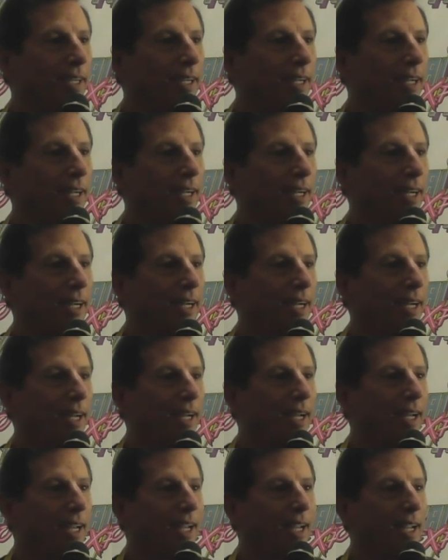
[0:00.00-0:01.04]

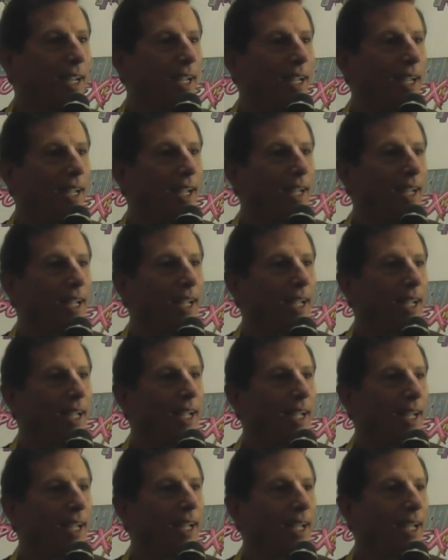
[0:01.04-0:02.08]

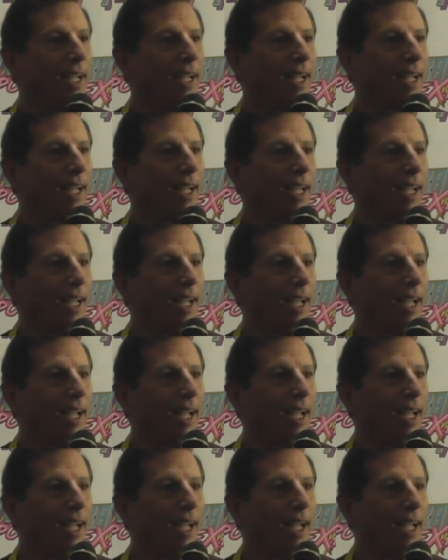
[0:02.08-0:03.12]

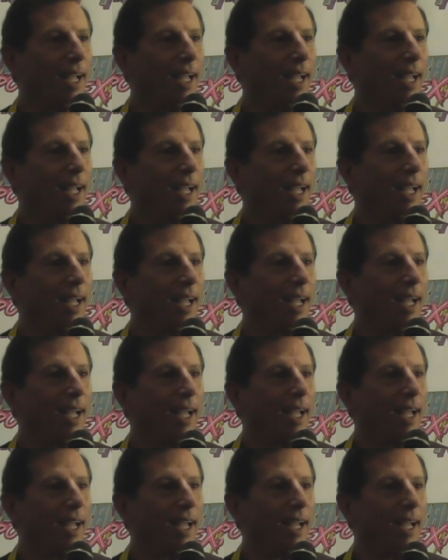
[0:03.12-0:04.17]

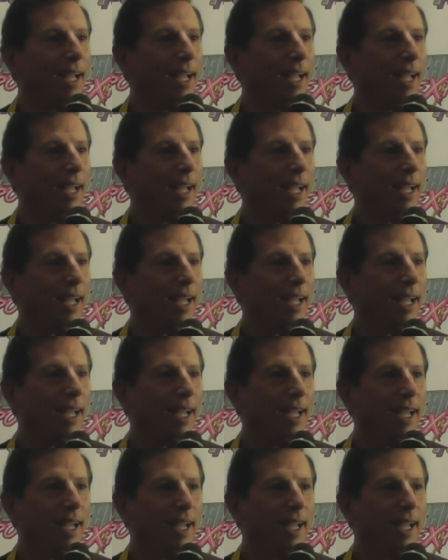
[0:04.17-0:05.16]
[no speech]